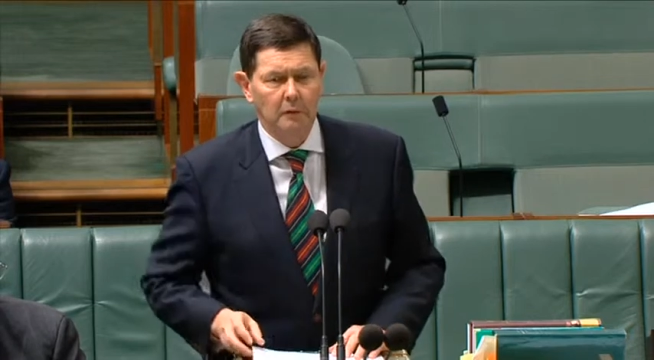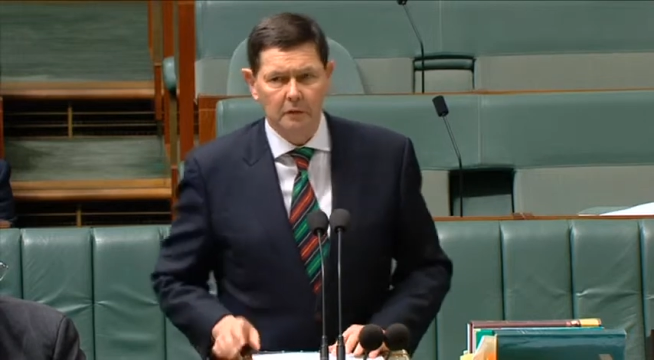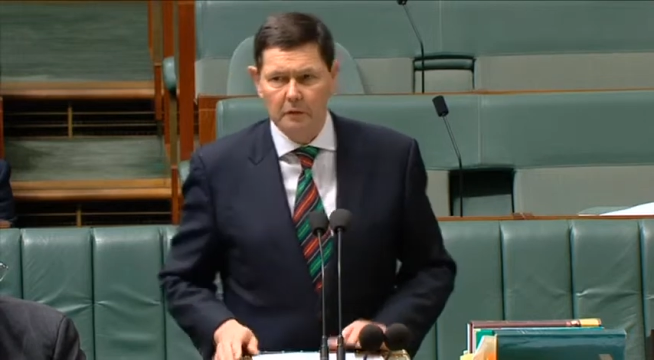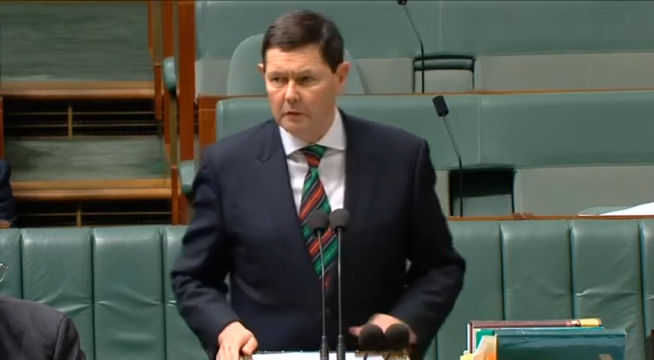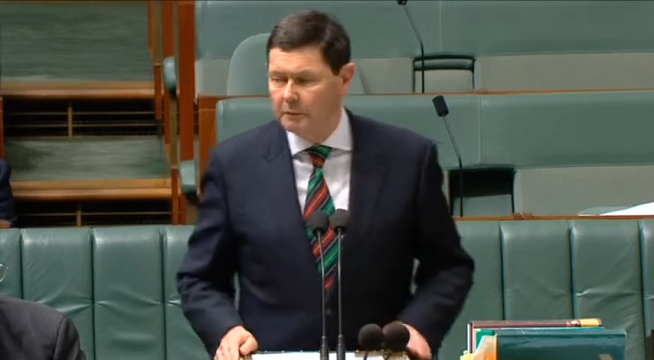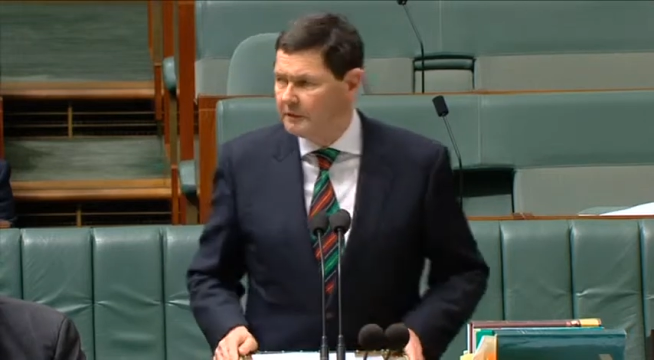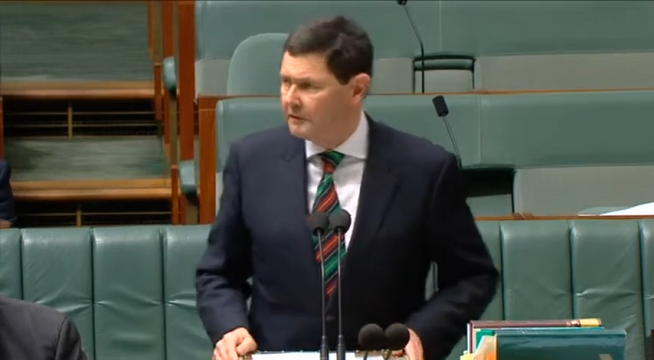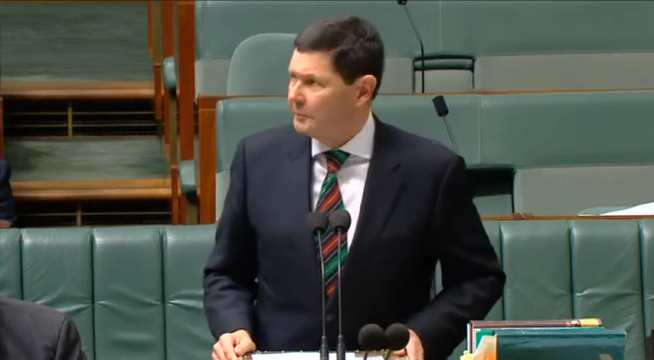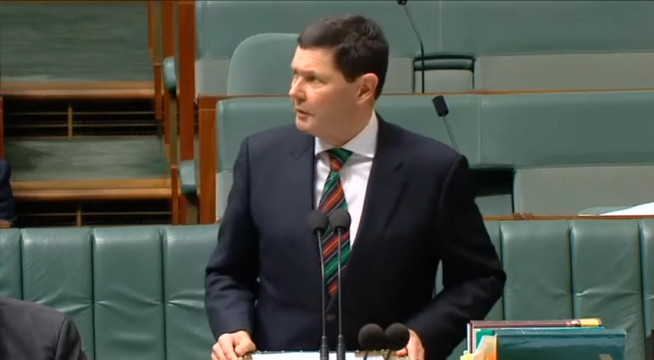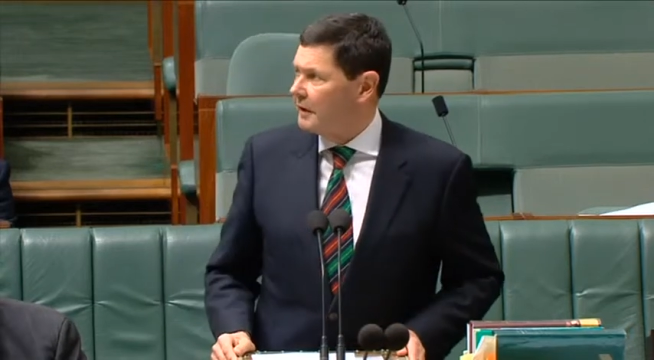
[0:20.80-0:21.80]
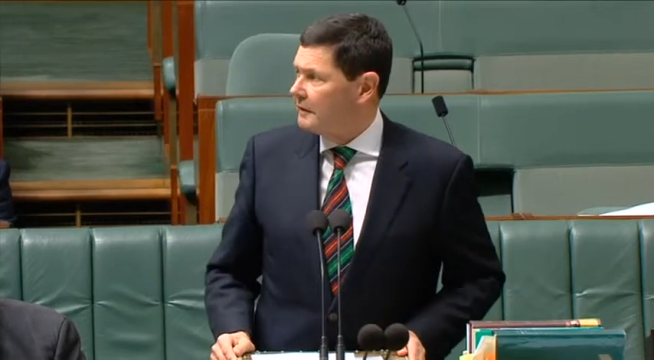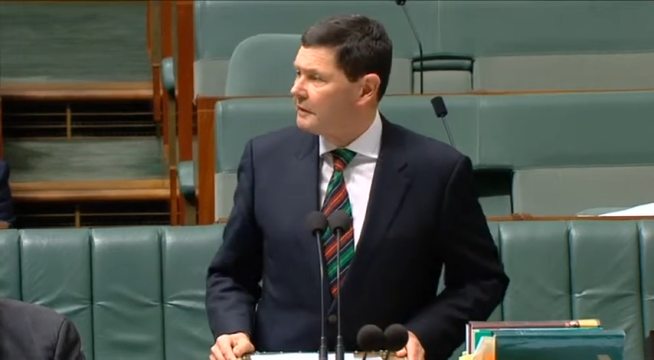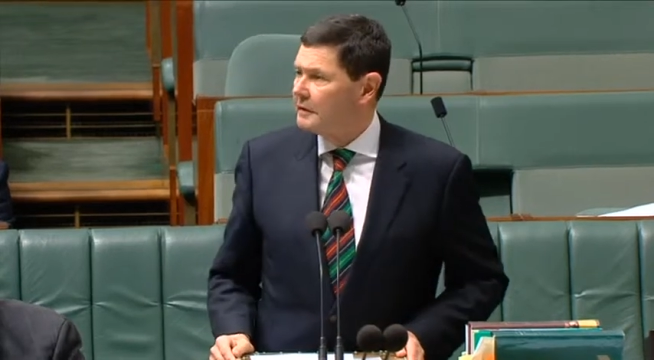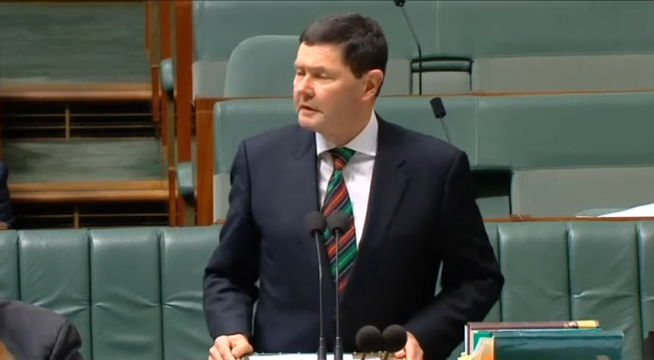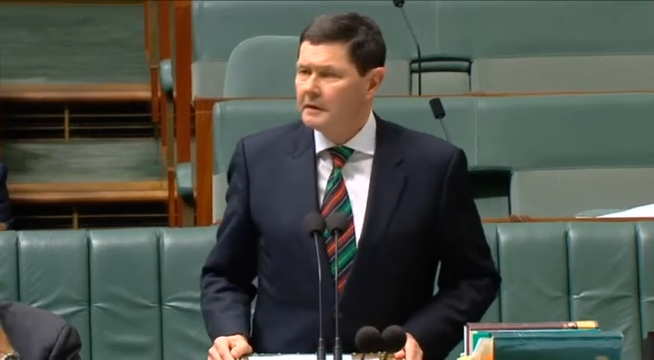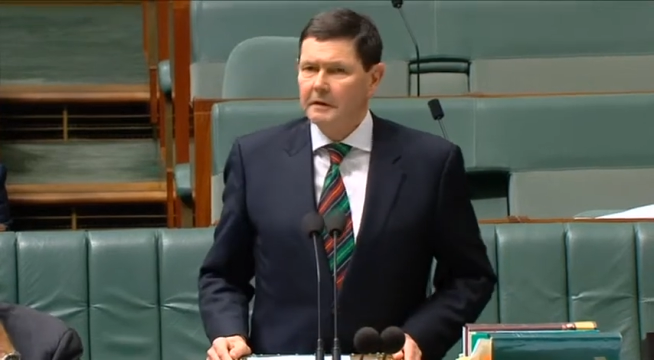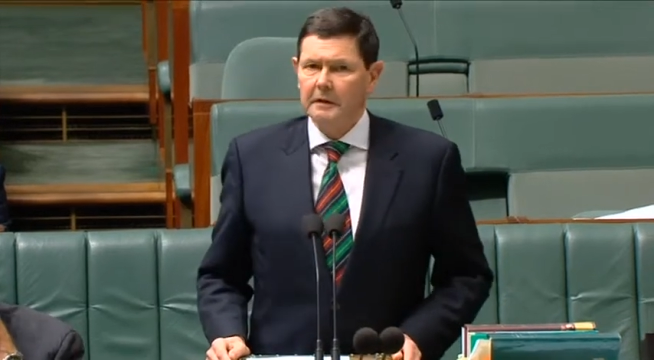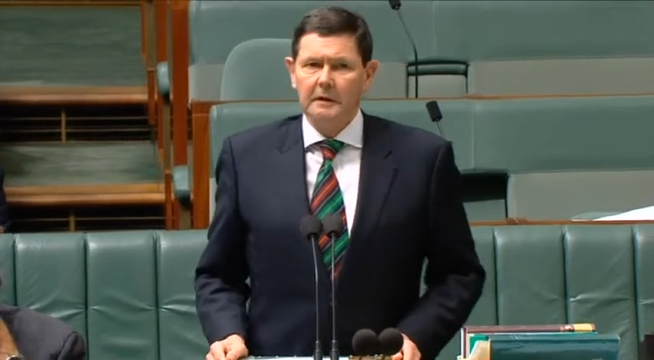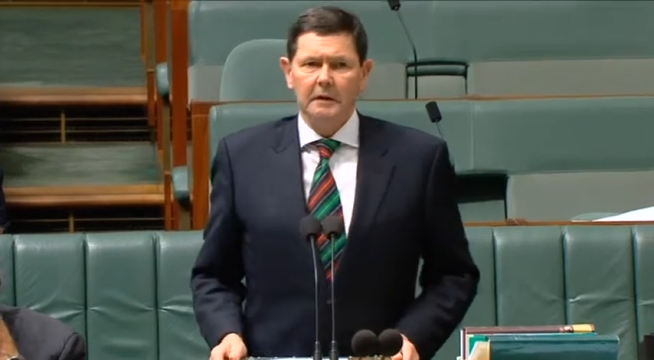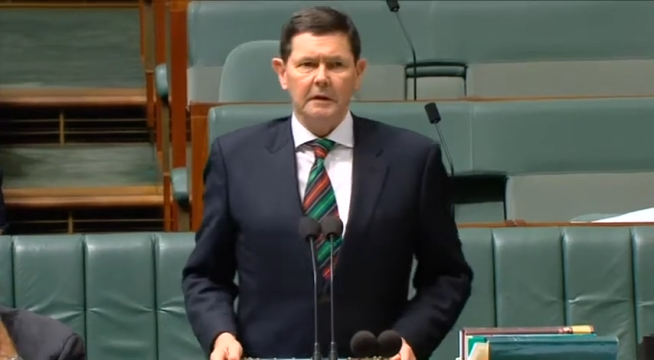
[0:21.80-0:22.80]
to participate
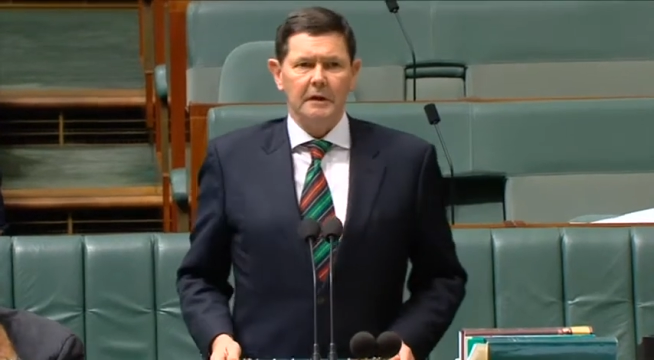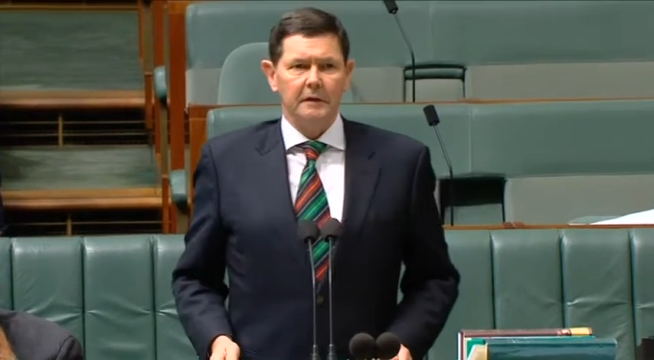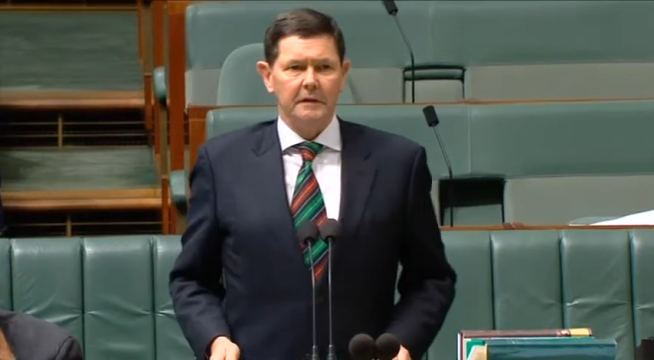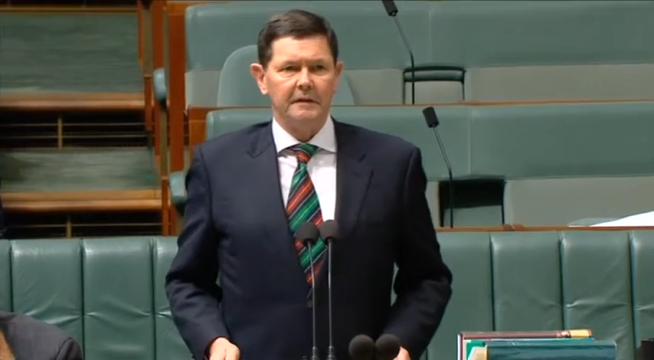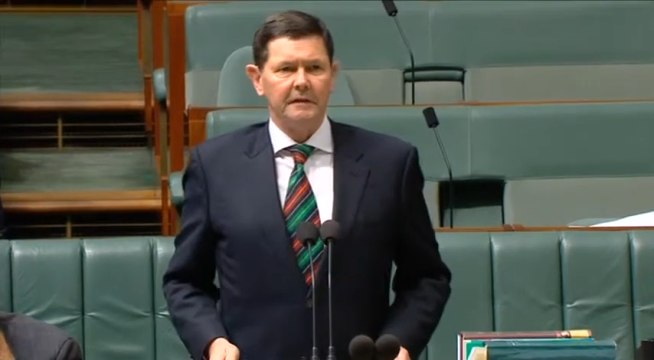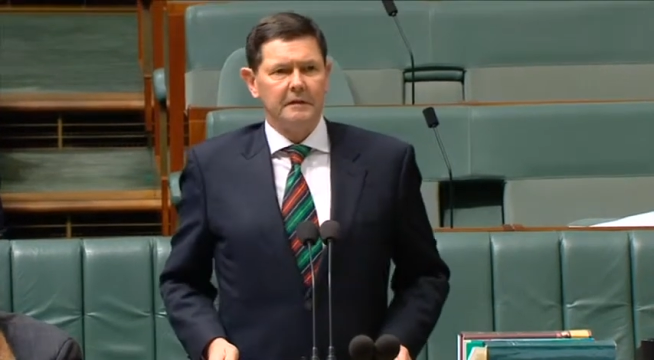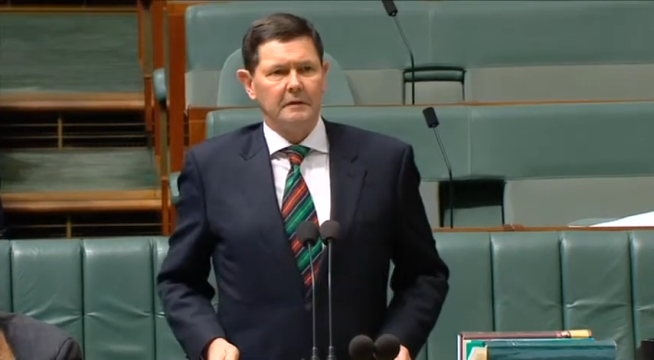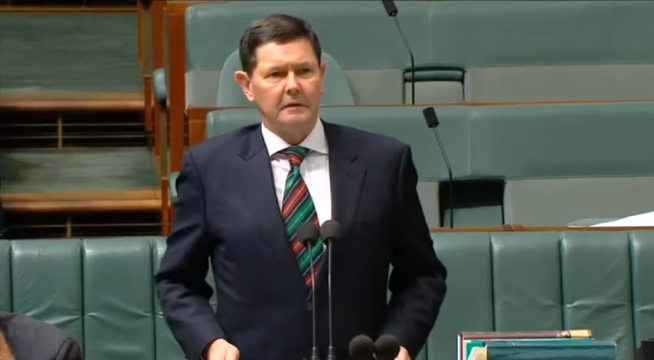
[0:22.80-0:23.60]
in this